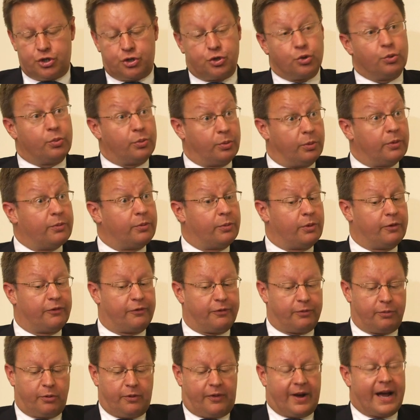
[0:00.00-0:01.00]
So
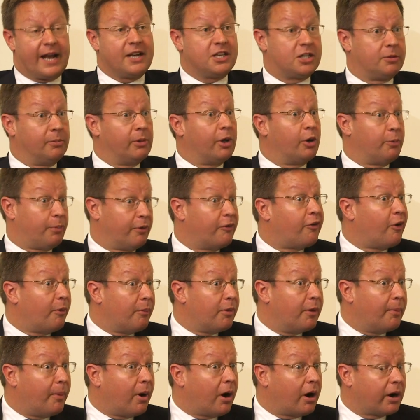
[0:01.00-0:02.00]
we've handsomely
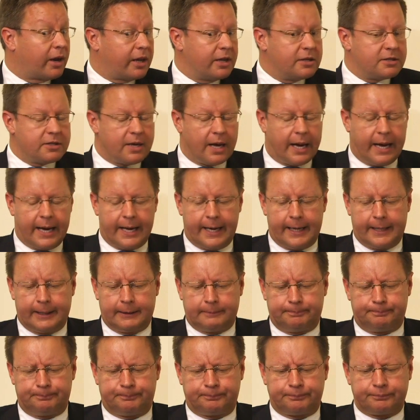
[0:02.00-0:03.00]
outperformed the market.
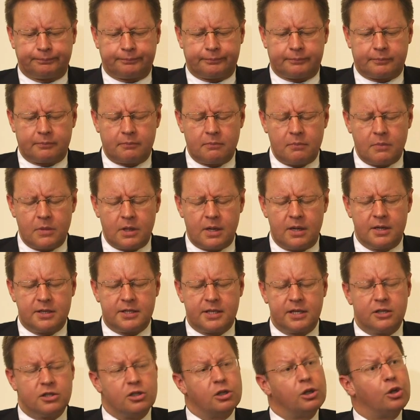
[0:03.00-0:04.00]

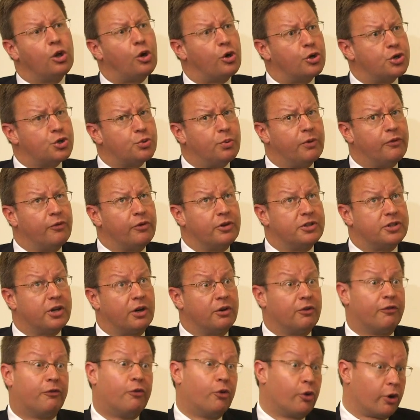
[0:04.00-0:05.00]
Since launch, we've
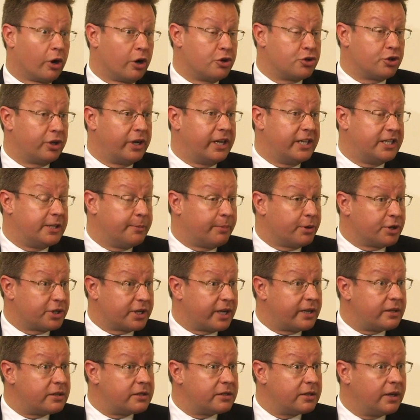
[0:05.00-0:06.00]
returned
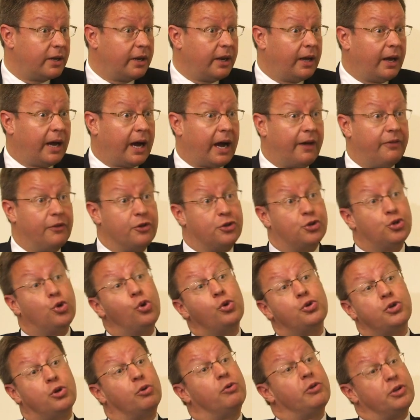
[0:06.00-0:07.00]
480%, and the
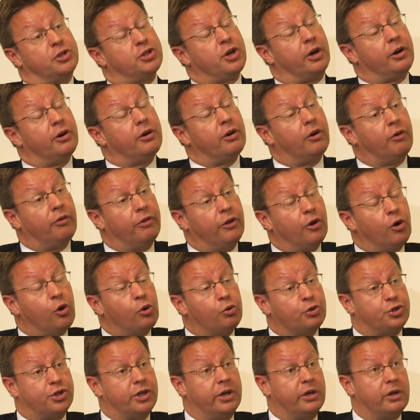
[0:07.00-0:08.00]
total return on the
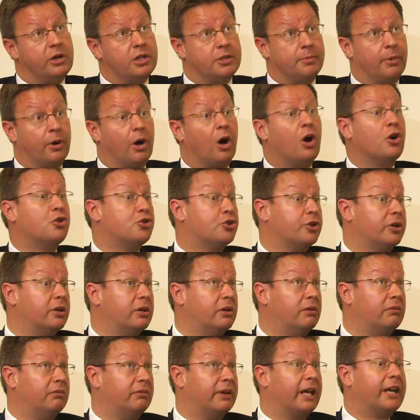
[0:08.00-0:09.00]
all share is about
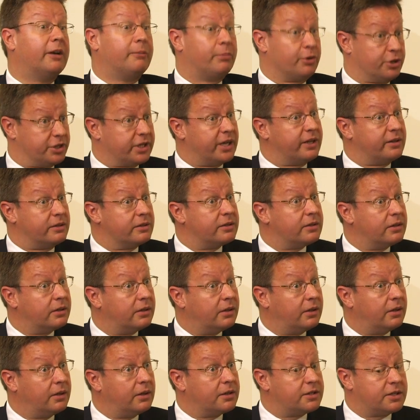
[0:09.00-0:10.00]
109%
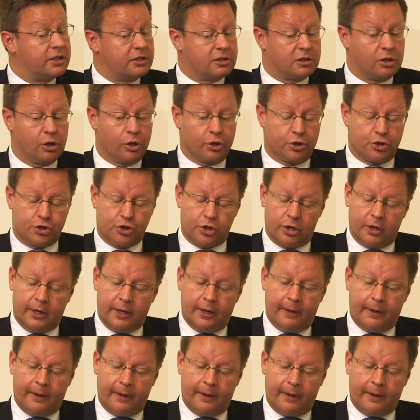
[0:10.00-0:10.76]
since launch.